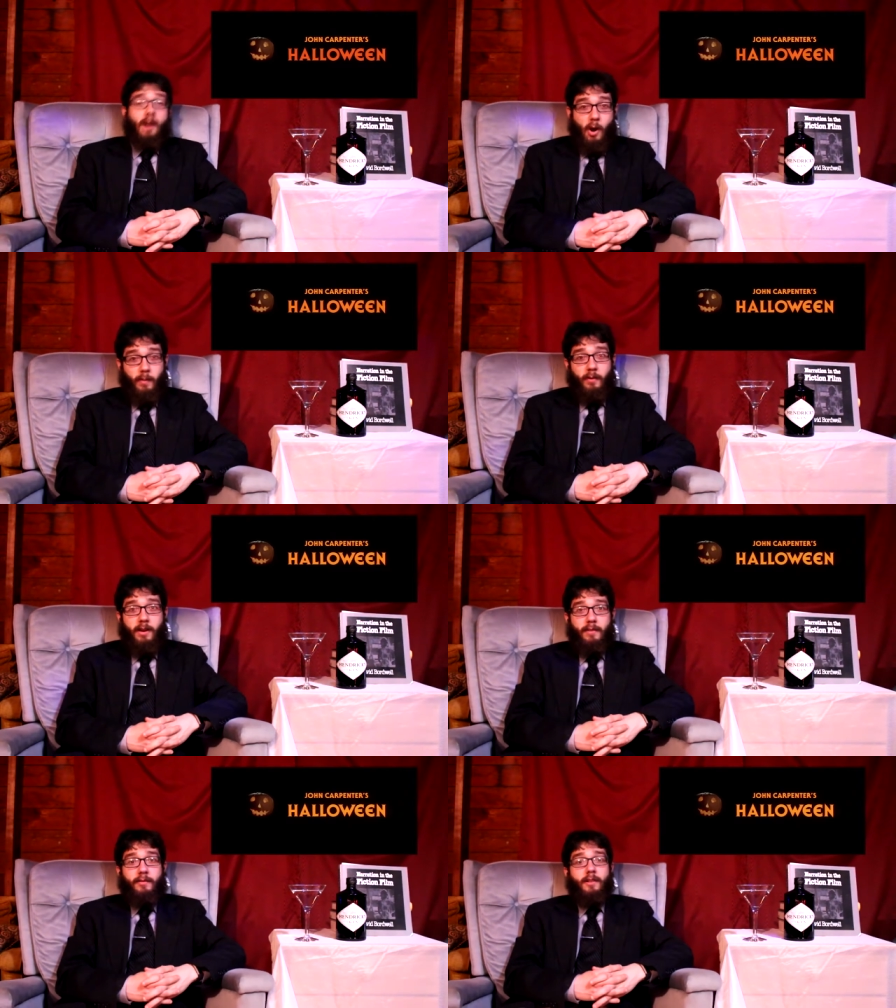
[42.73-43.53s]
I hope you're
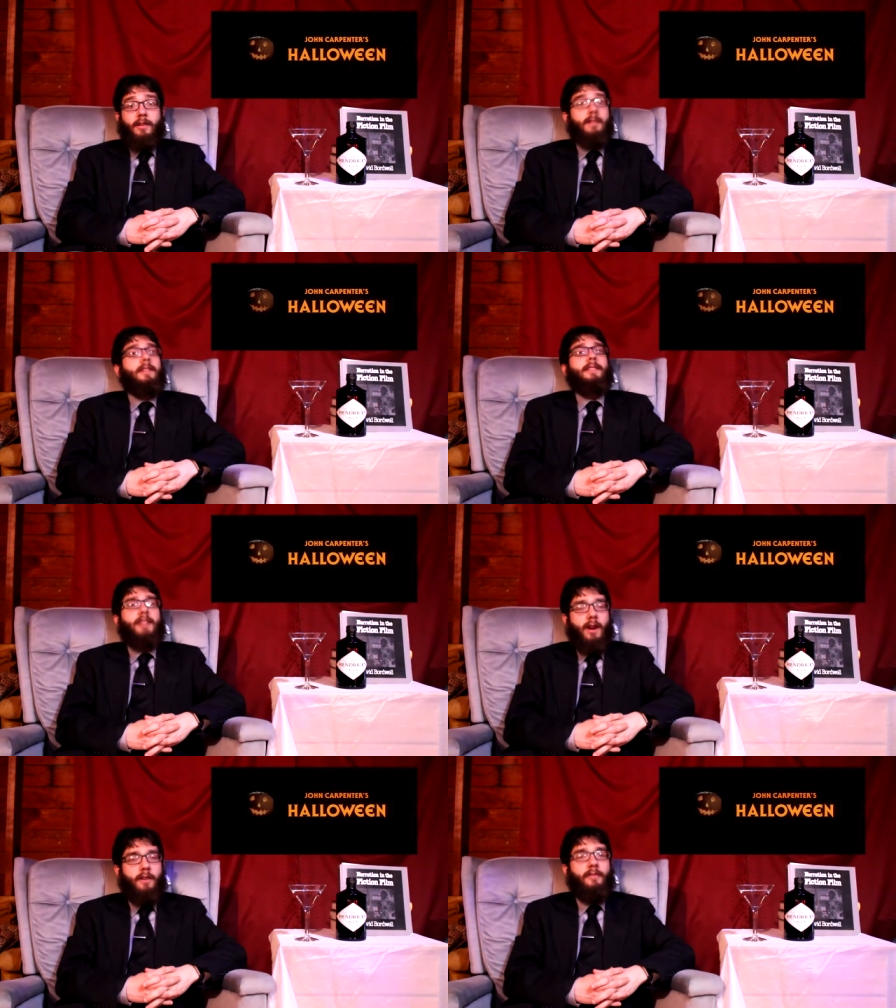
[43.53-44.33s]
ready for a
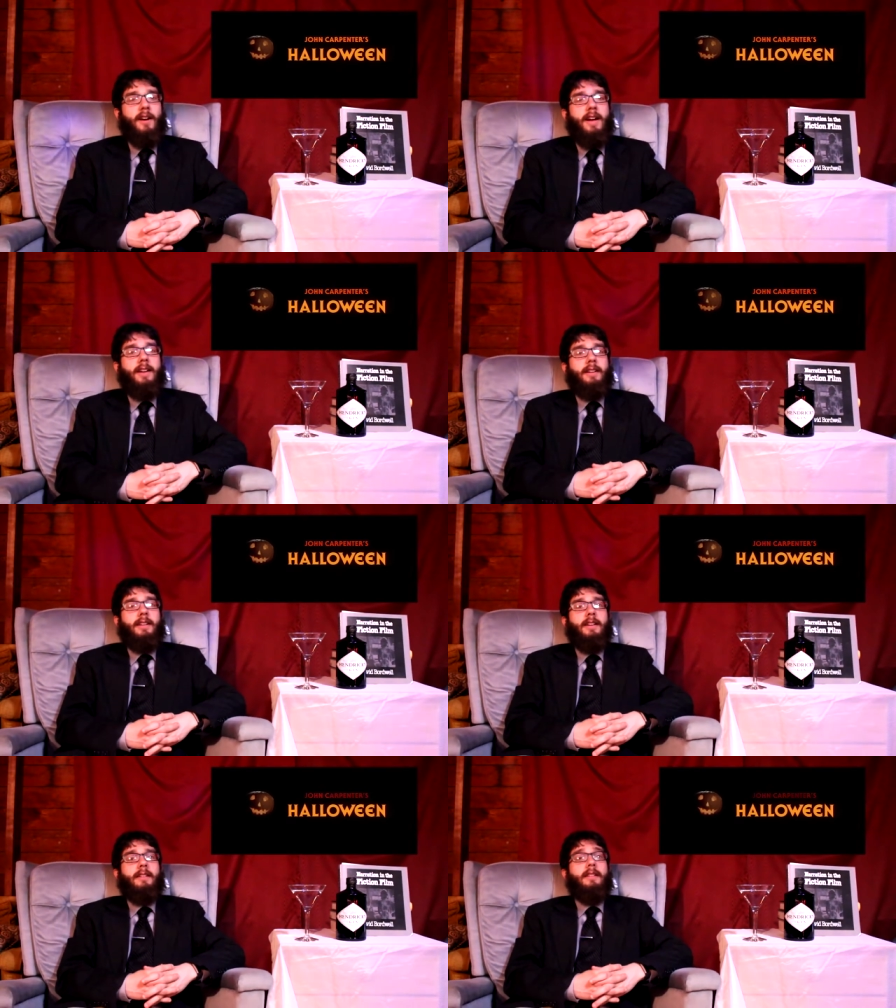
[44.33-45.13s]
terrifying and
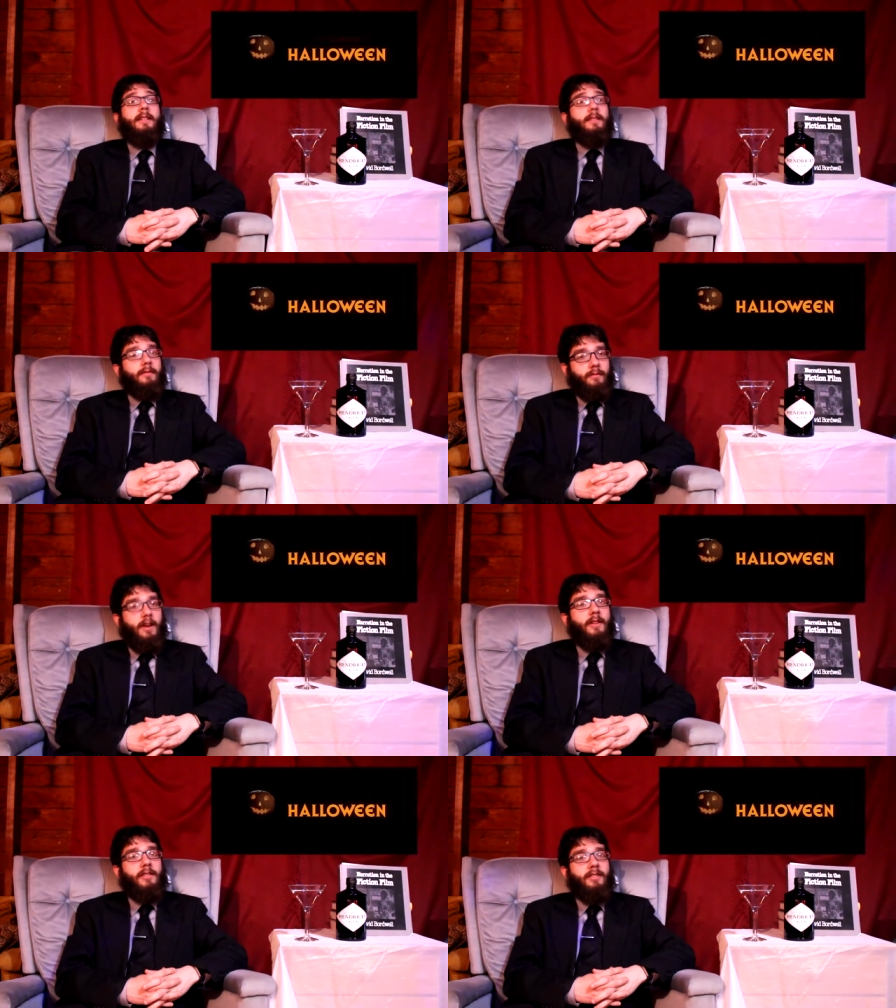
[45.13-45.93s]
yet
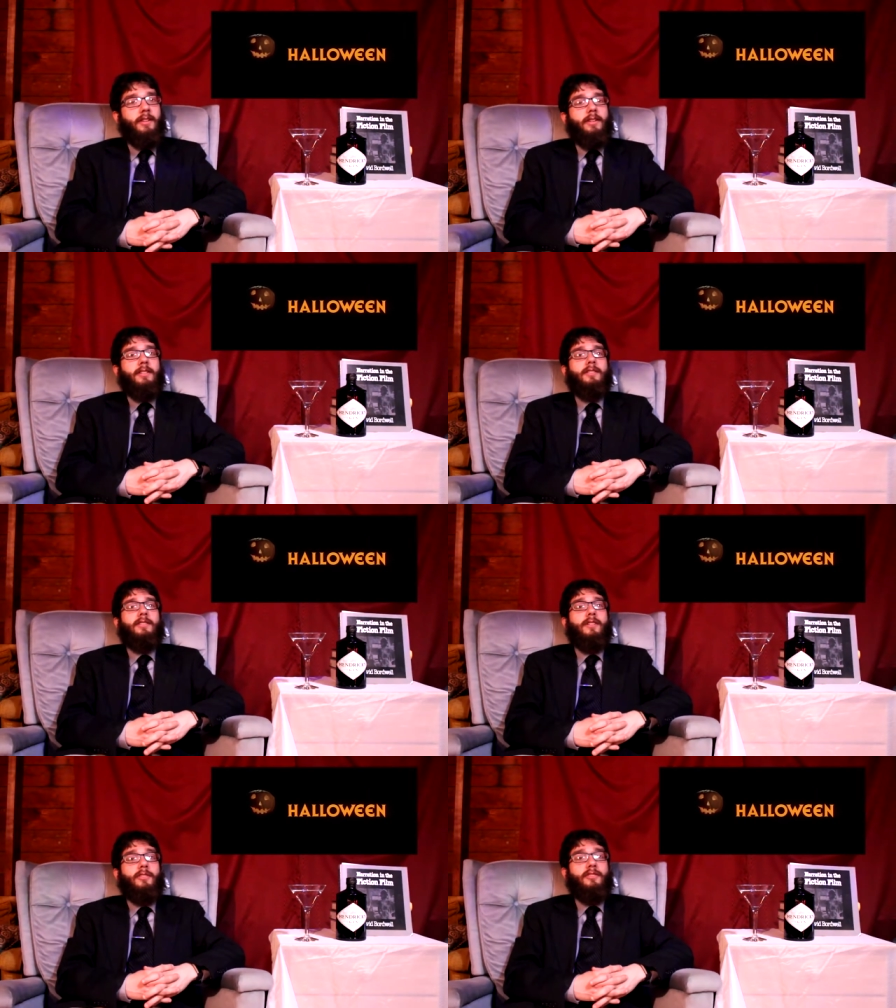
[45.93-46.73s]
very serious
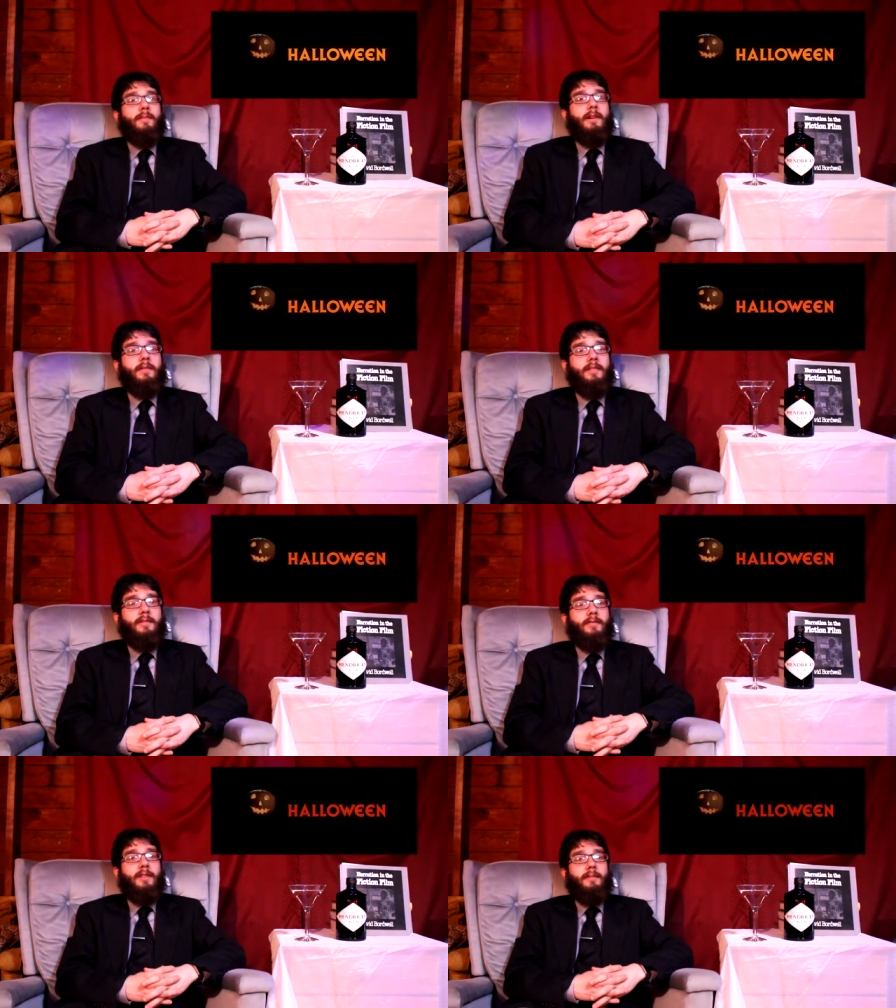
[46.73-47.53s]
discussion about
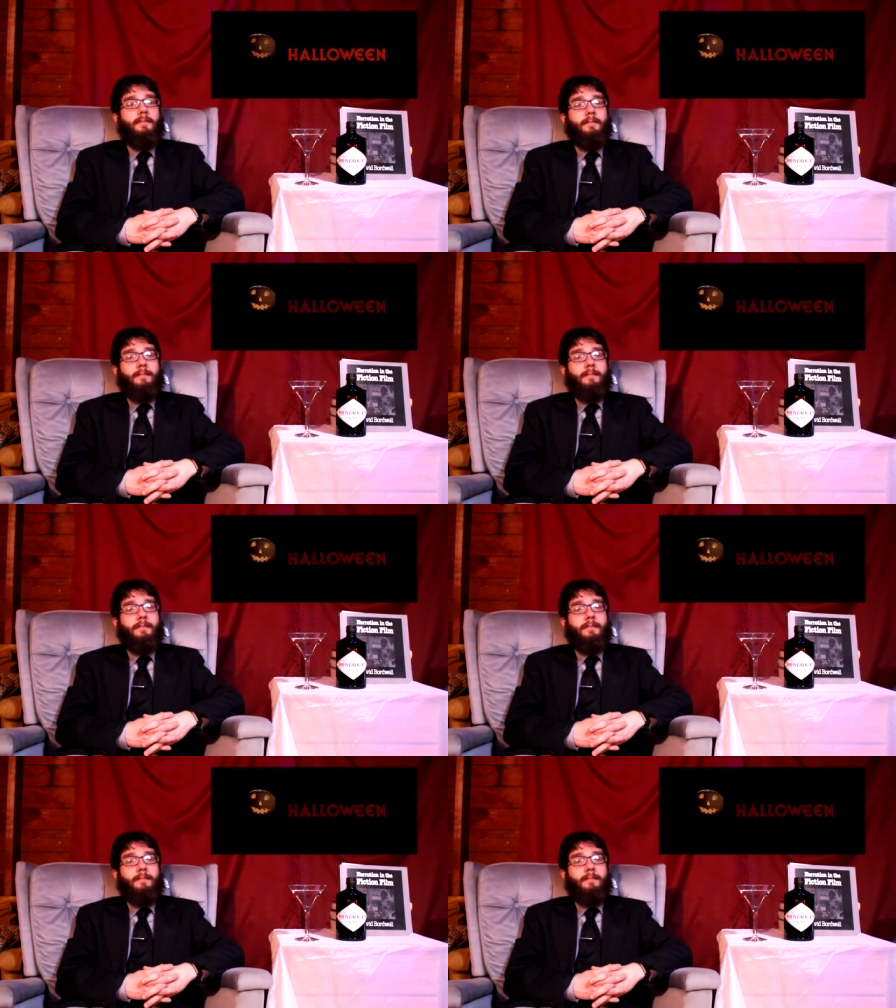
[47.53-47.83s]
this film.